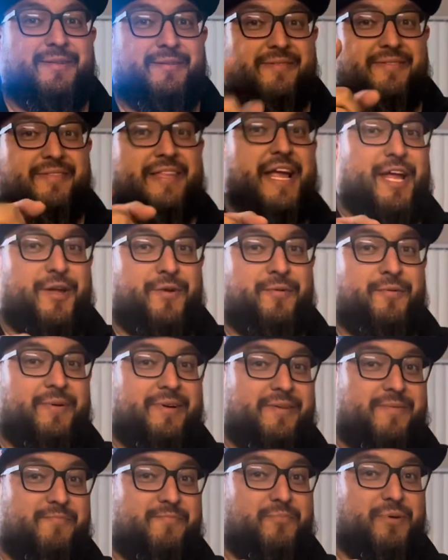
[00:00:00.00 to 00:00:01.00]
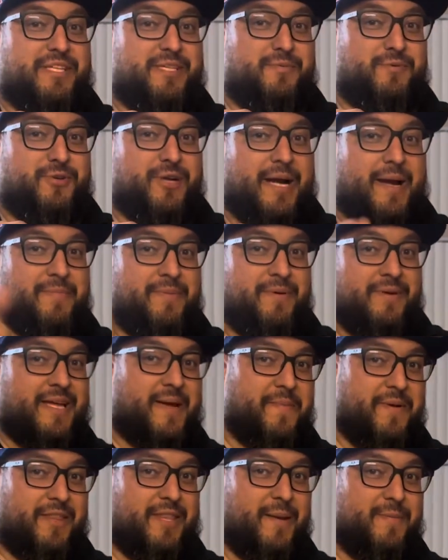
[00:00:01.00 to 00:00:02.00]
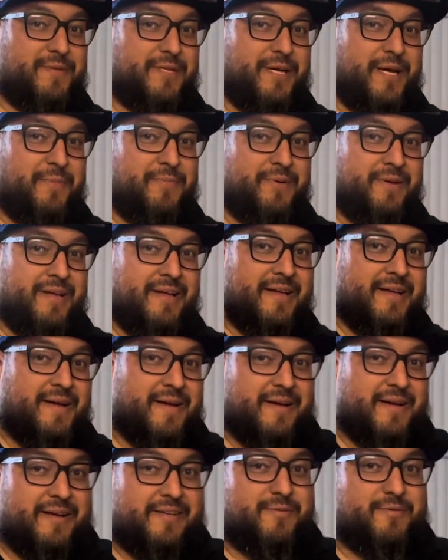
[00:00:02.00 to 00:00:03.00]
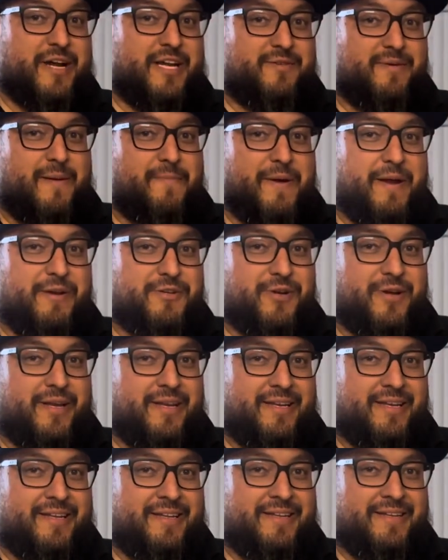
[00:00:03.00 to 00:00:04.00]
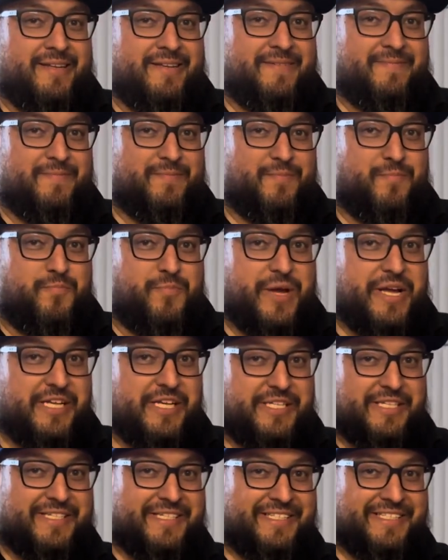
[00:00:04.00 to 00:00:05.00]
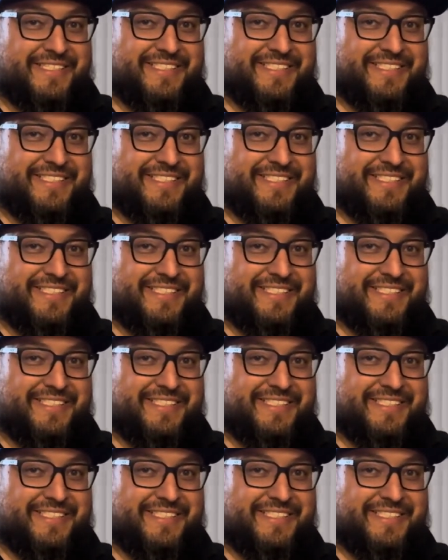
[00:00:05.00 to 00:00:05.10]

Thank you. Please subscribe. Give me a thumbs up. Subscribe to my Patreon. Peace.